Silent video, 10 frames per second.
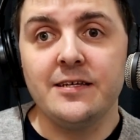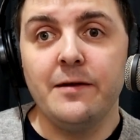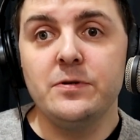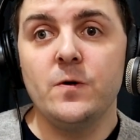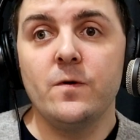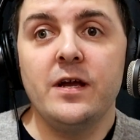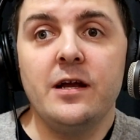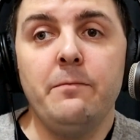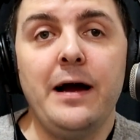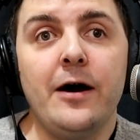I'm
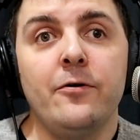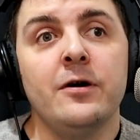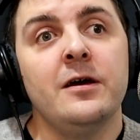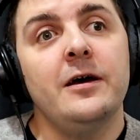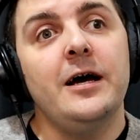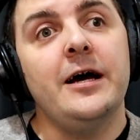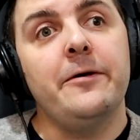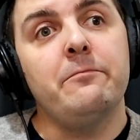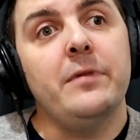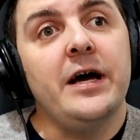talking about
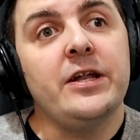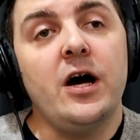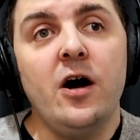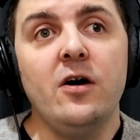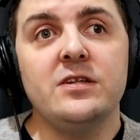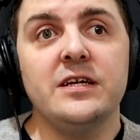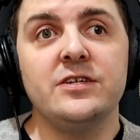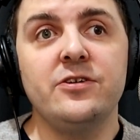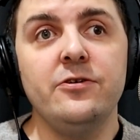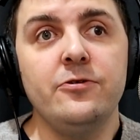an
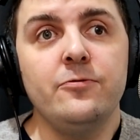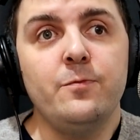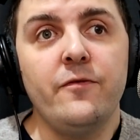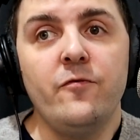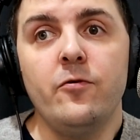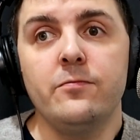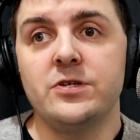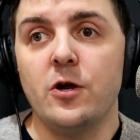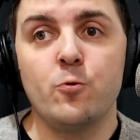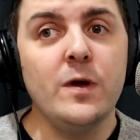artist who
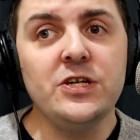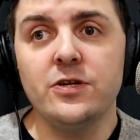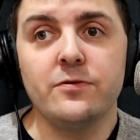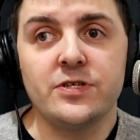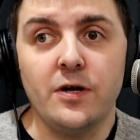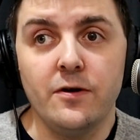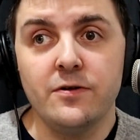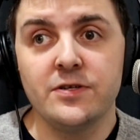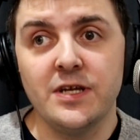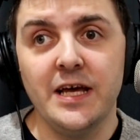performs original
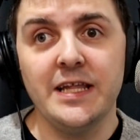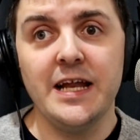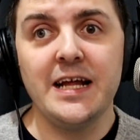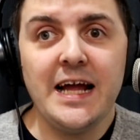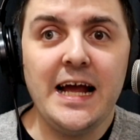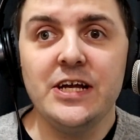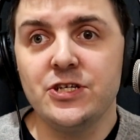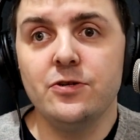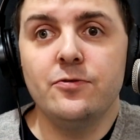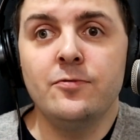songs and then
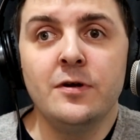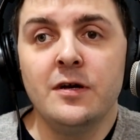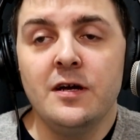occasional